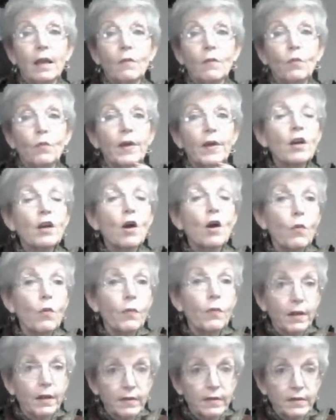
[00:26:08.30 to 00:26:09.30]
We know
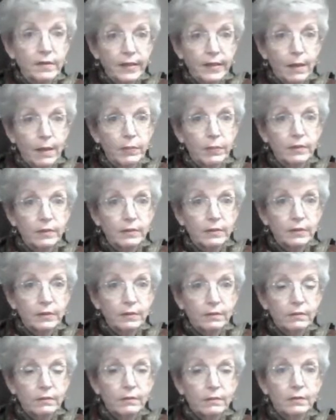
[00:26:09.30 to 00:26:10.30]
that this happens,
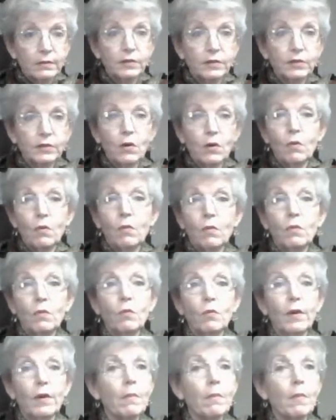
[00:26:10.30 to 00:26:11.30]
so
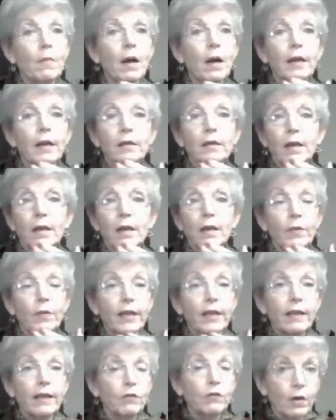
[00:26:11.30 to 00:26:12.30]
we monitor, we
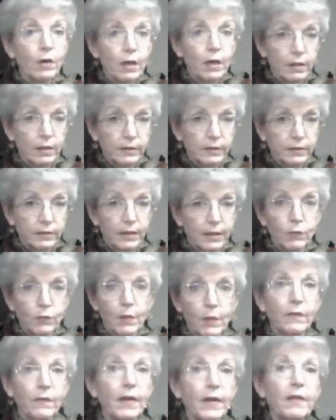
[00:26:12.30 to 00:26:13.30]
give drugs, and we
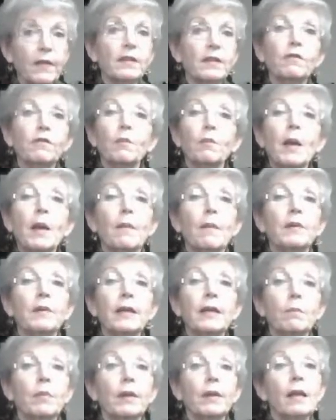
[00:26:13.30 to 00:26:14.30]
prevent this from happening.
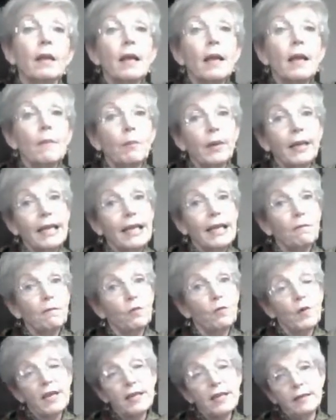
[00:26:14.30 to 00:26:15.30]
But if
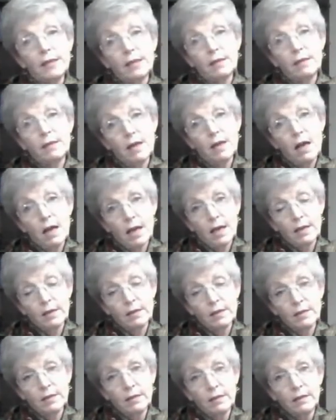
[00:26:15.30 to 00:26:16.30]
we did
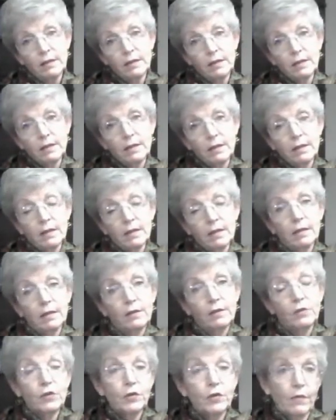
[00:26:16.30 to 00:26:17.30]
not
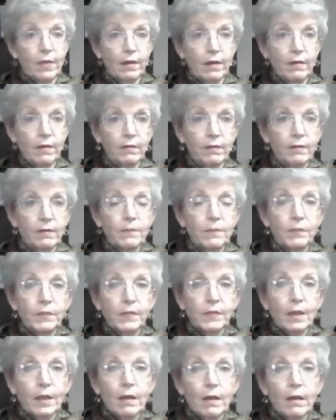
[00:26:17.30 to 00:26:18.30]
do this,
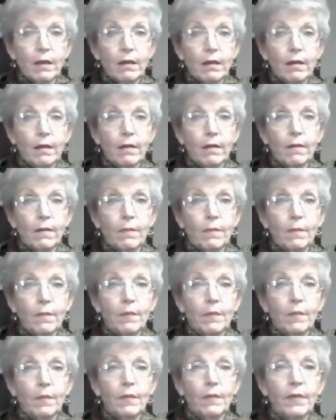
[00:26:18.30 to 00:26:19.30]

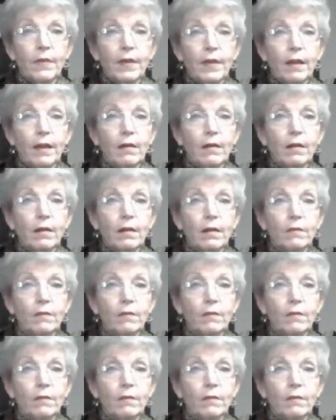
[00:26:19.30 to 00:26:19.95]
then